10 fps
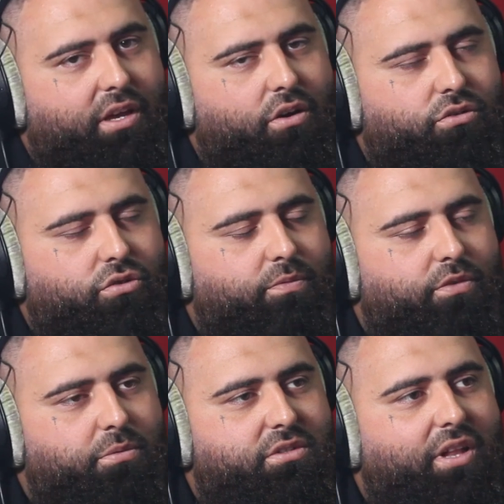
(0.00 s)
got dropped
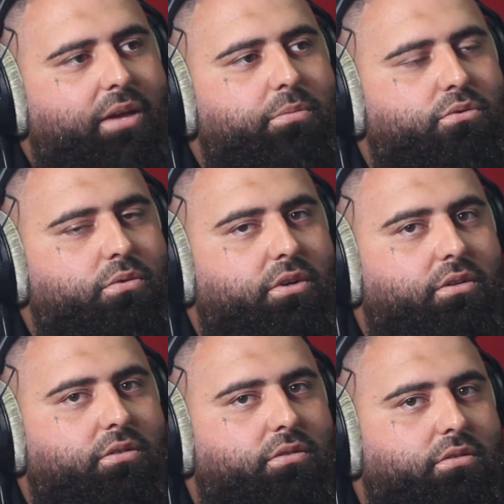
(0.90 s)
from his label
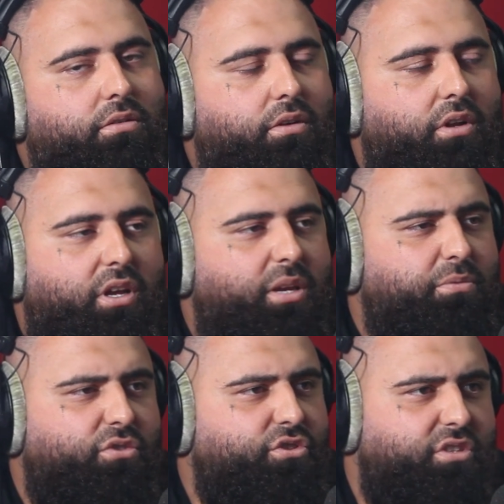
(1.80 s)
and heaps
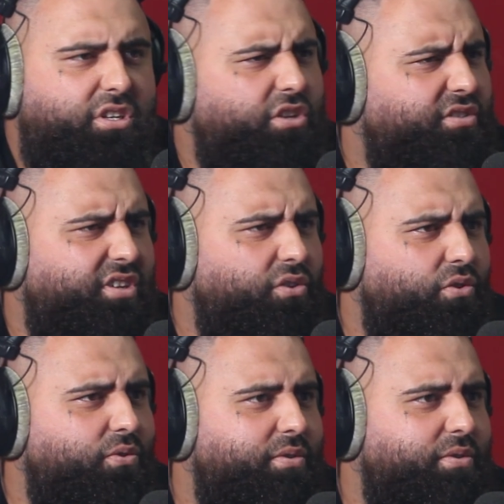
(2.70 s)
of didn't you see it all?